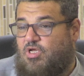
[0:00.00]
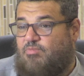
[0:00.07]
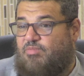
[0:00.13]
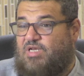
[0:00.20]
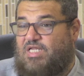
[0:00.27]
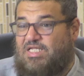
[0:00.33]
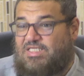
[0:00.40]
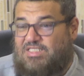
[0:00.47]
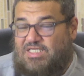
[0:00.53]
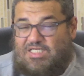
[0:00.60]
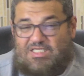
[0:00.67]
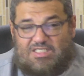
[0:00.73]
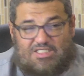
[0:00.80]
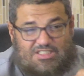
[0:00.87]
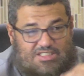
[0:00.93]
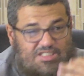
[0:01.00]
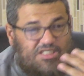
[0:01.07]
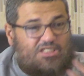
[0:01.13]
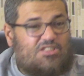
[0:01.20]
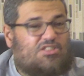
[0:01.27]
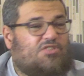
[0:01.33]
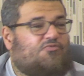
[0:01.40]
But it's
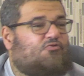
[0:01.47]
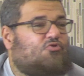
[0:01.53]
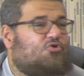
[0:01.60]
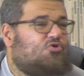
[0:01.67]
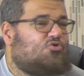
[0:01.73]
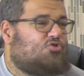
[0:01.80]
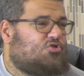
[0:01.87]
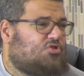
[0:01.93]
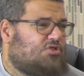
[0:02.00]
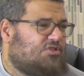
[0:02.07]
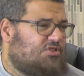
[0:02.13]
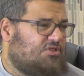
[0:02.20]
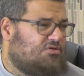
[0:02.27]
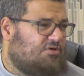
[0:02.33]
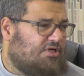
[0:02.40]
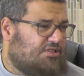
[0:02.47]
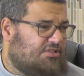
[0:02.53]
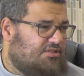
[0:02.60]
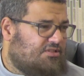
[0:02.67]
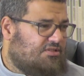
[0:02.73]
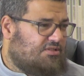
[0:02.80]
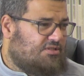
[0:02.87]
easy for you to transgress.
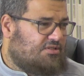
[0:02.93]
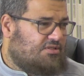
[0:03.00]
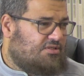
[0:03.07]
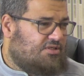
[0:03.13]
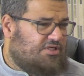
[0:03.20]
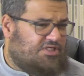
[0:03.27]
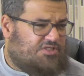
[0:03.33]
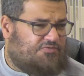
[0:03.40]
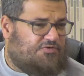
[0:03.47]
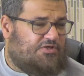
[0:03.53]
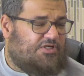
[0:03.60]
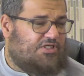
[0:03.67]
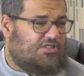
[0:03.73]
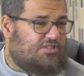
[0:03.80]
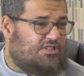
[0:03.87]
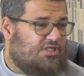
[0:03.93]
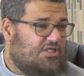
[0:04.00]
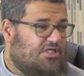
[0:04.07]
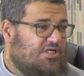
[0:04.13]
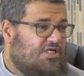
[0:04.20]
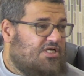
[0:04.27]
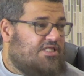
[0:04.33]
It's very easy.
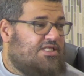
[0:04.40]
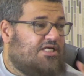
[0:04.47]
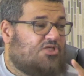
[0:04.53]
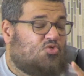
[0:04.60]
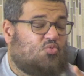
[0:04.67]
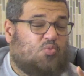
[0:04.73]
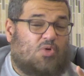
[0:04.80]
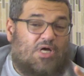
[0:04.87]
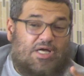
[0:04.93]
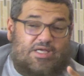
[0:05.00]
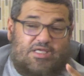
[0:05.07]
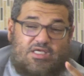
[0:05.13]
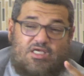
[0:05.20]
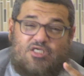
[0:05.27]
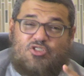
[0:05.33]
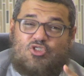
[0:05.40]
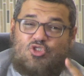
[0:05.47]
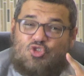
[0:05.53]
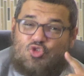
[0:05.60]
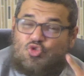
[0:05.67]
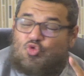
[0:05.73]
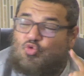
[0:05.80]
That's why it is
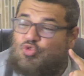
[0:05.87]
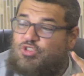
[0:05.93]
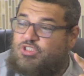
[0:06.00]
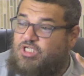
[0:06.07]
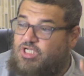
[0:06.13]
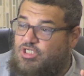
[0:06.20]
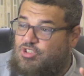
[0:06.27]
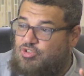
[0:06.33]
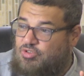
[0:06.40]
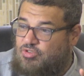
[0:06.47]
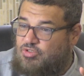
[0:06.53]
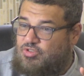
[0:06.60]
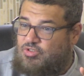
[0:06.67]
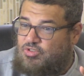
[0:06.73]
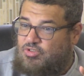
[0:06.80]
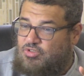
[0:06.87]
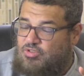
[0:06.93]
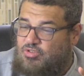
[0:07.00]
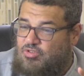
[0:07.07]
so dangerous.